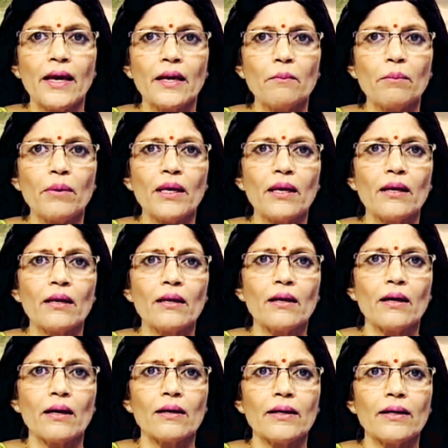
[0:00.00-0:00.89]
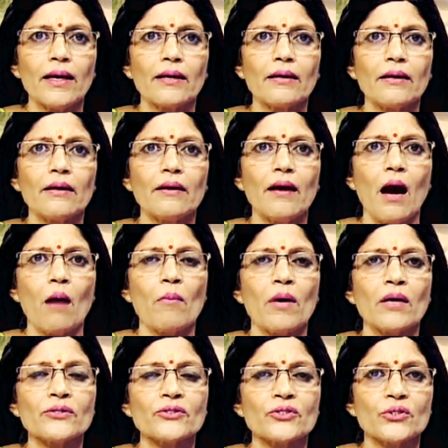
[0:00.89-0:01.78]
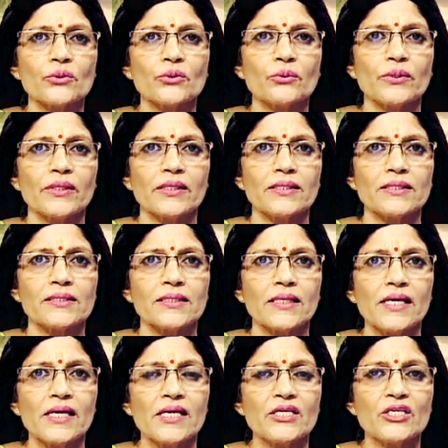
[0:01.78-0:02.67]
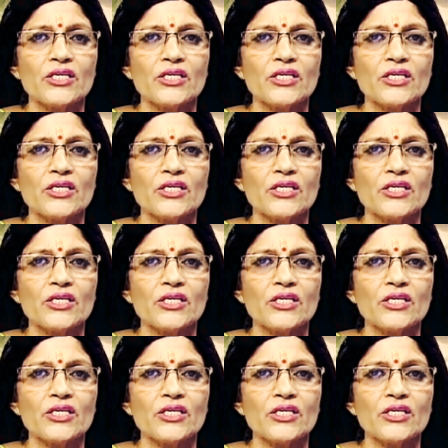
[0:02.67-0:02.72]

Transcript: can be inculcated among students.